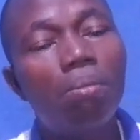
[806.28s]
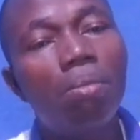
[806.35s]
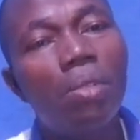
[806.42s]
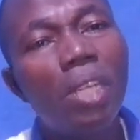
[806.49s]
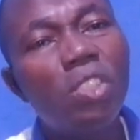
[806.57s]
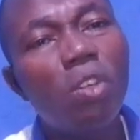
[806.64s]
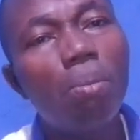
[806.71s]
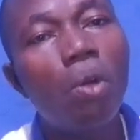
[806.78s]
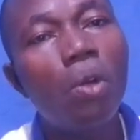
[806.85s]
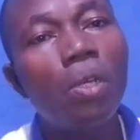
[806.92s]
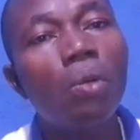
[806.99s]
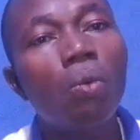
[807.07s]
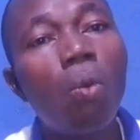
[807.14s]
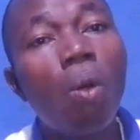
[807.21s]
let your
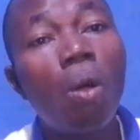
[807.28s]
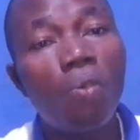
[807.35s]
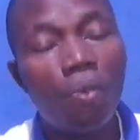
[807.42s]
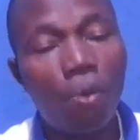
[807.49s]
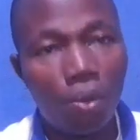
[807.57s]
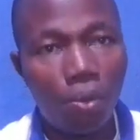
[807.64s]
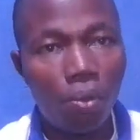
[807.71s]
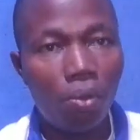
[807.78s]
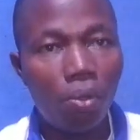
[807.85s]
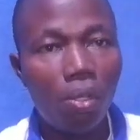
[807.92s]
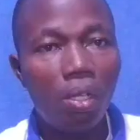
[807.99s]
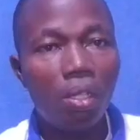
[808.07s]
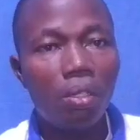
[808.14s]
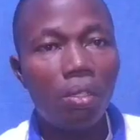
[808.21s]
money work for you?
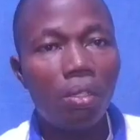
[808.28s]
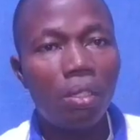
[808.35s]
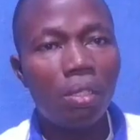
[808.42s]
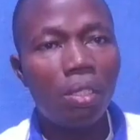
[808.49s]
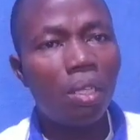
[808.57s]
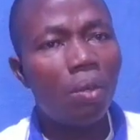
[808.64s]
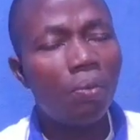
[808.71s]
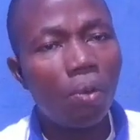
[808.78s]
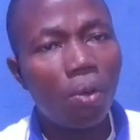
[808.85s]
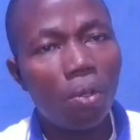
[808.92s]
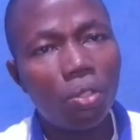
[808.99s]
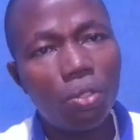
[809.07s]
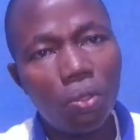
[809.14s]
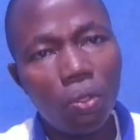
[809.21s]
Understand? Of
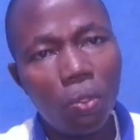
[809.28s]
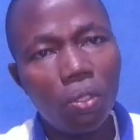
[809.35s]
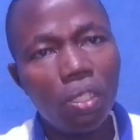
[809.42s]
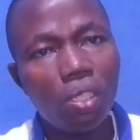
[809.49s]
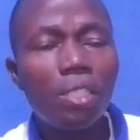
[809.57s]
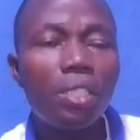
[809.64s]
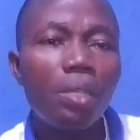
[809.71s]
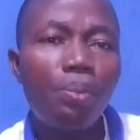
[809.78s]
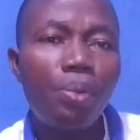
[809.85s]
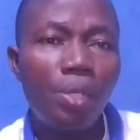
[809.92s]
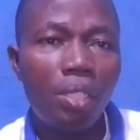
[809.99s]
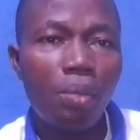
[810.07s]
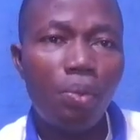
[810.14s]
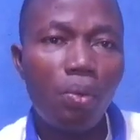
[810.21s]
course, this is a
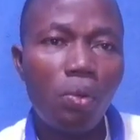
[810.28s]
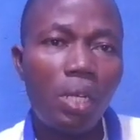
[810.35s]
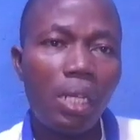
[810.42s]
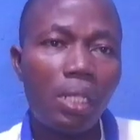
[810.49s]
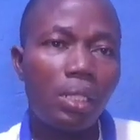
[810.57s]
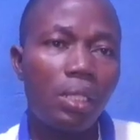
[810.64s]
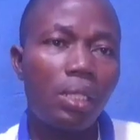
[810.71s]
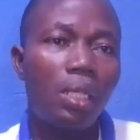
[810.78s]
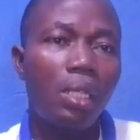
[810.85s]
principle that